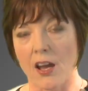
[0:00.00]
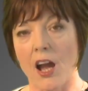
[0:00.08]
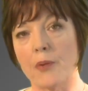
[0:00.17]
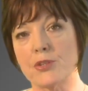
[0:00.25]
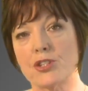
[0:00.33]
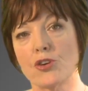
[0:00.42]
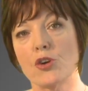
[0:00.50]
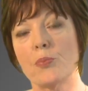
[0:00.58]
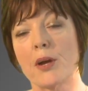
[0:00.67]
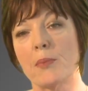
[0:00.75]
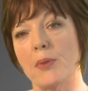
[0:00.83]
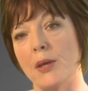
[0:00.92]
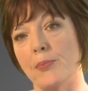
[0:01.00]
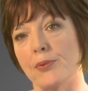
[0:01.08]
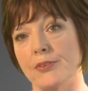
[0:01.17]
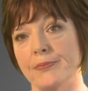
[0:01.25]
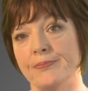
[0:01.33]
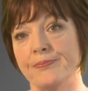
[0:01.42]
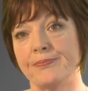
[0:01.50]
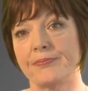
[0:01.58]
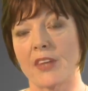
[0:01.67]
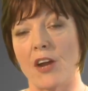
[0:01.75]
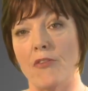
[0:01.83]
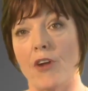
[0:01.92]
I was told by people
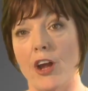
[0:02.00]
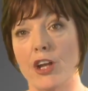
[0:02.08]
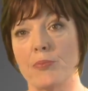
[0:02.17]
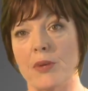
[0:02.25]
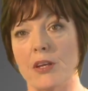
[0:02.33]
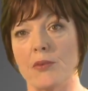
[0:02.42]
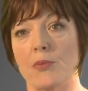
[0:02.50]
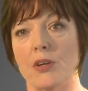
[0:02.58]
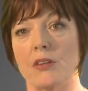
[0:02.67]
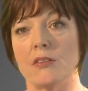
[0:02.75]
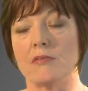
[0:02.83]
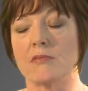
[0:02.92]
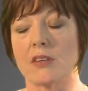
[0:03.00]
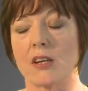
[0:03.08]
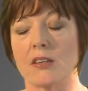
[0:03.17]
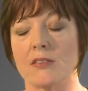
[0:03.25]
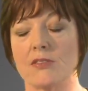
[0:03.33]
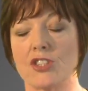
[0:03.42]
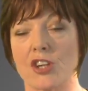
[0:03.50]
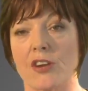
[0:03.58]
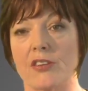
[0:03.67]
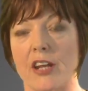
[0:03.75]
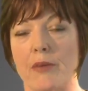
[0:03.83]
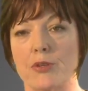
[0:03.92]
around me when I shared
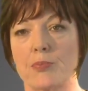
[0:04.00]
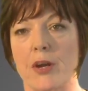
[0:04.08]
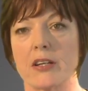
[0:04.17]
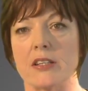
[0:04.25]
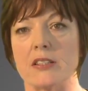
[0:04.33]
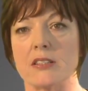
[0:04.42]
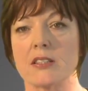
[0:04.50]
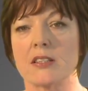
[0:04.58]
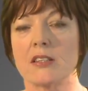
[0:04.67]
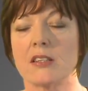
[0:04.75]
that I was pregnant